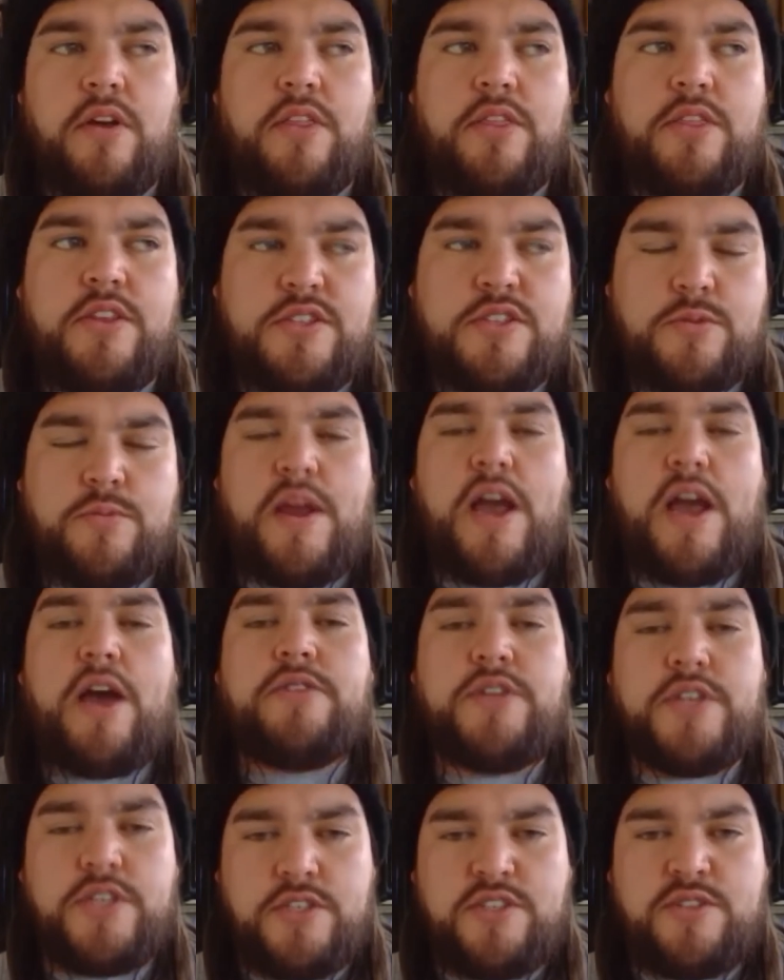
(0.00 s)
The
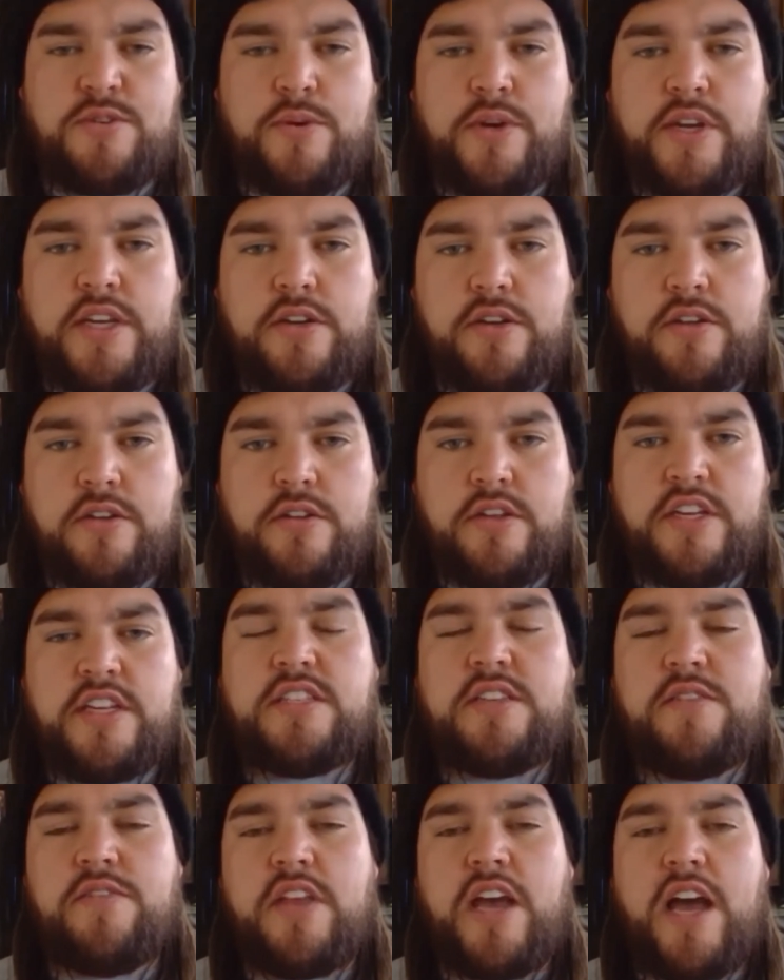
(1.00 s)
surrounding soil
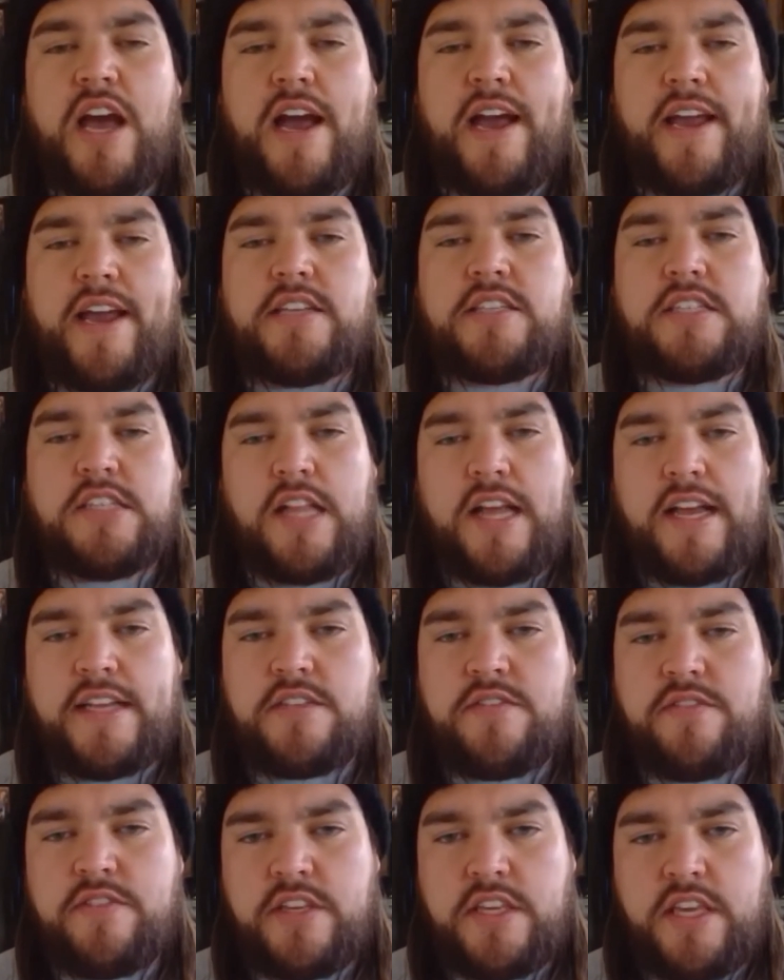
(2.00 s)
is of the highest
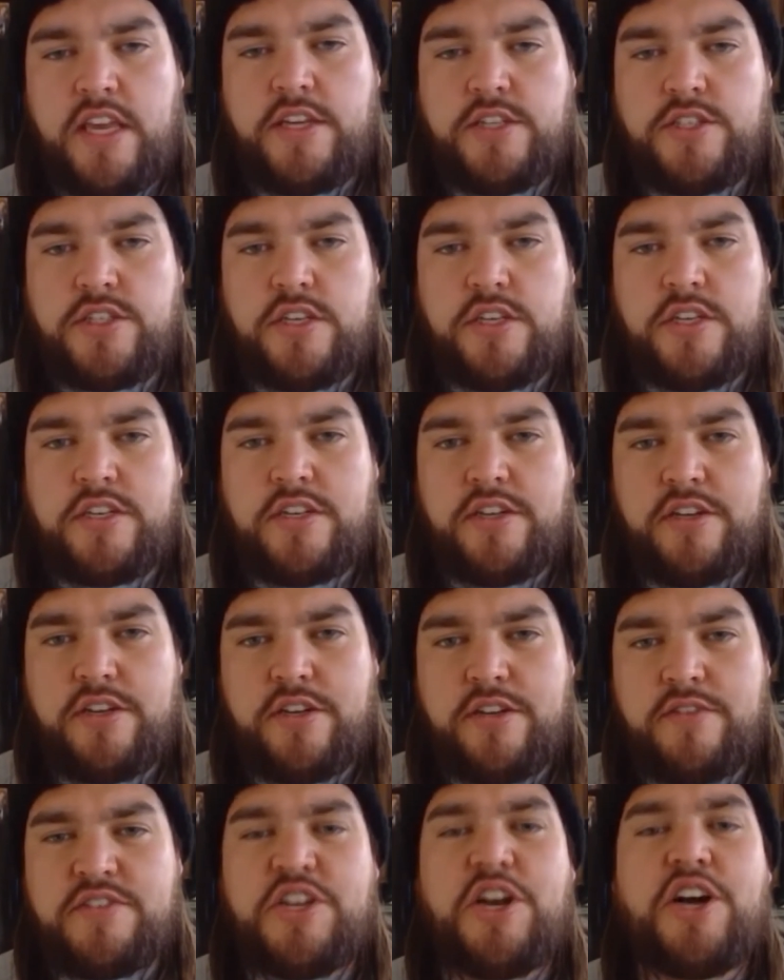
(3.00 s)
classification
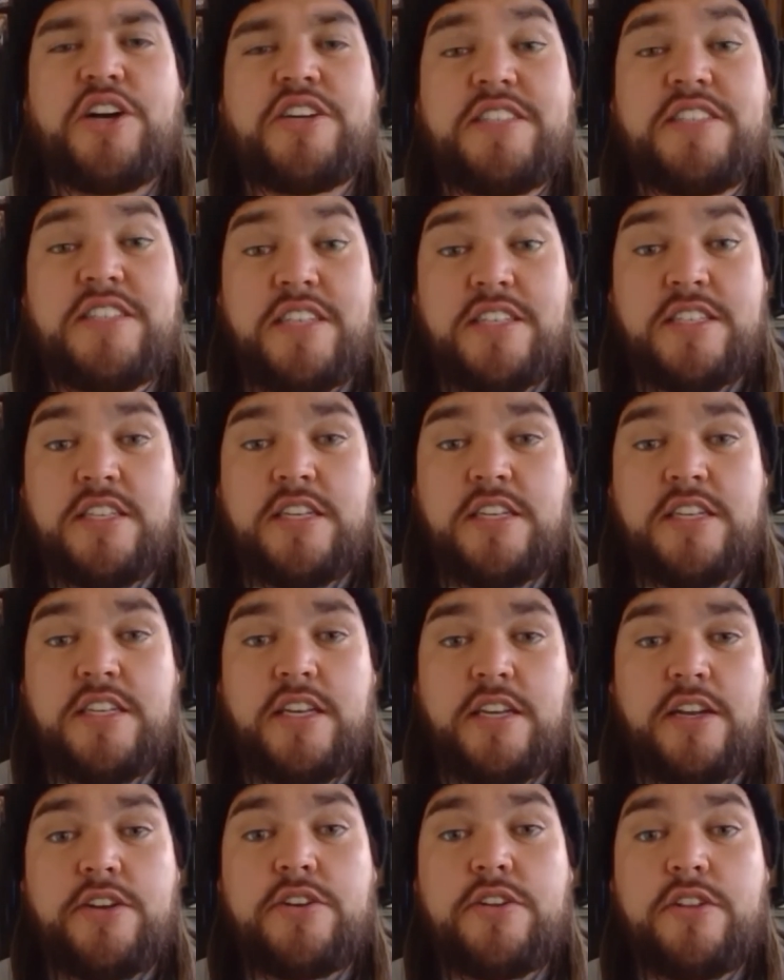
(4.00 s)
of toxicity
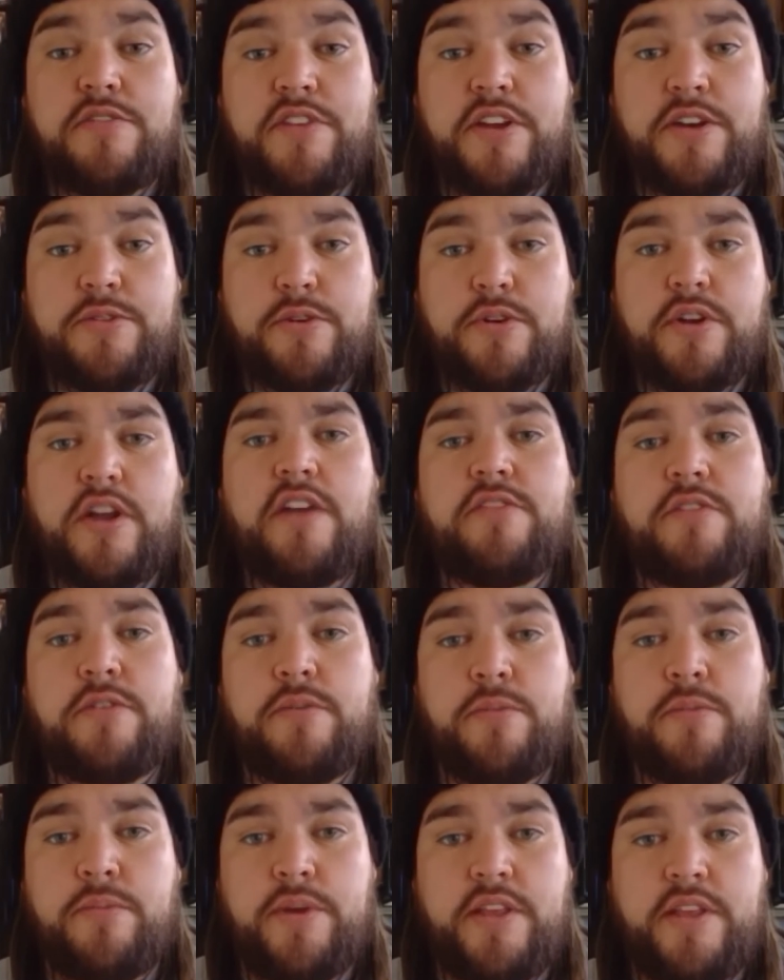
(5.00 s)
under the federal
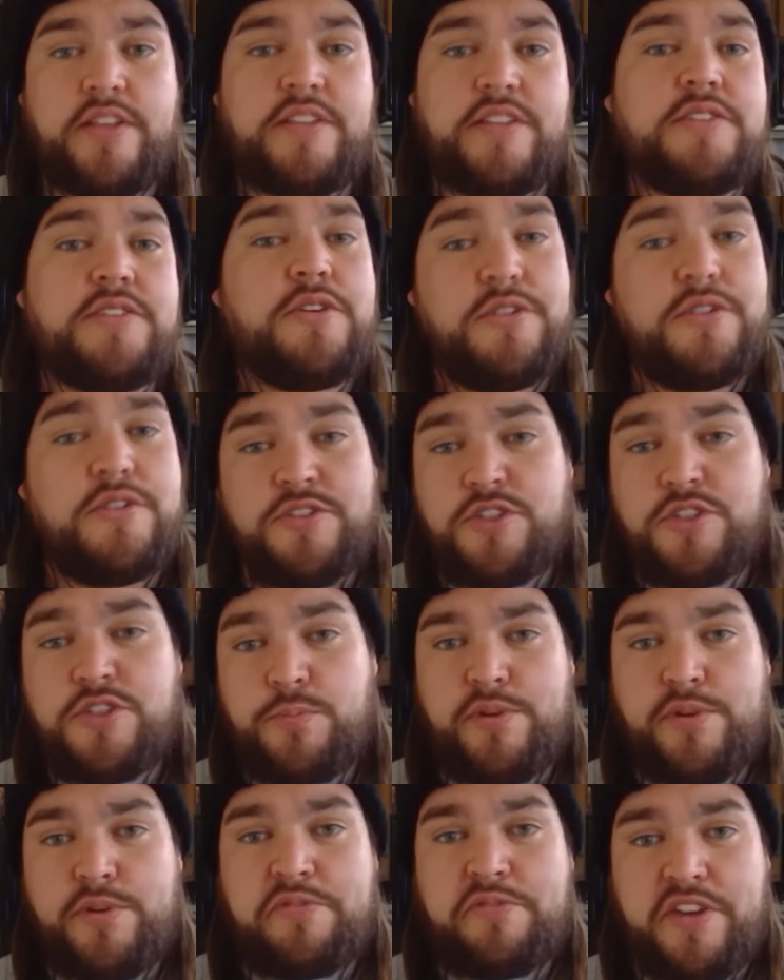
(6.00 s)
government. That's called
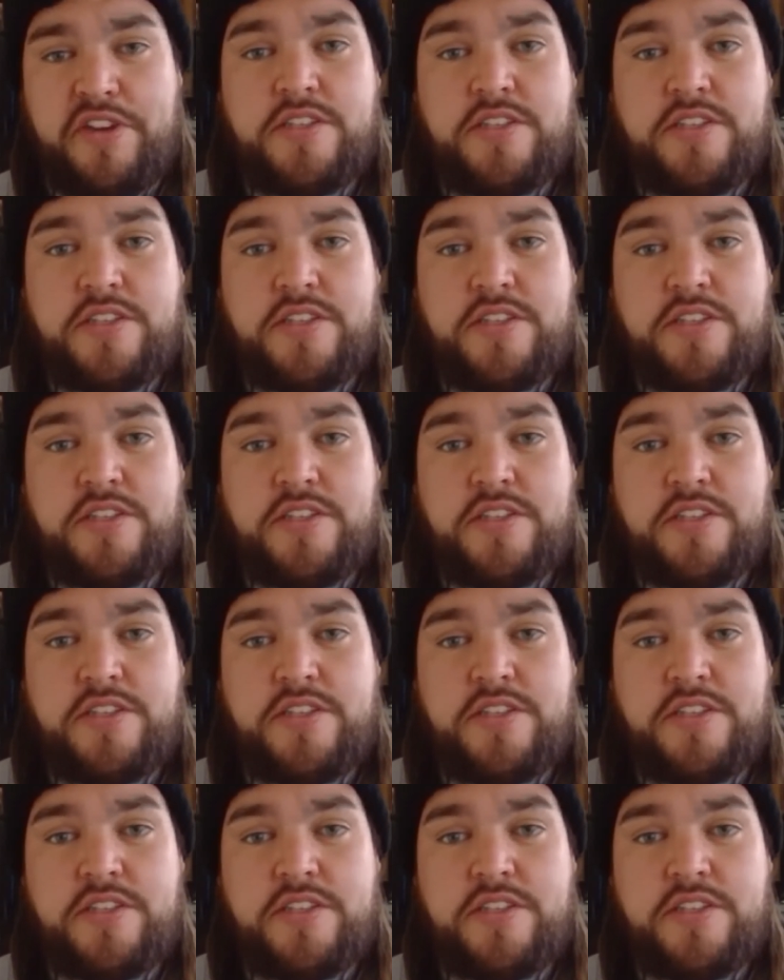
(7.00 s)
Superfund.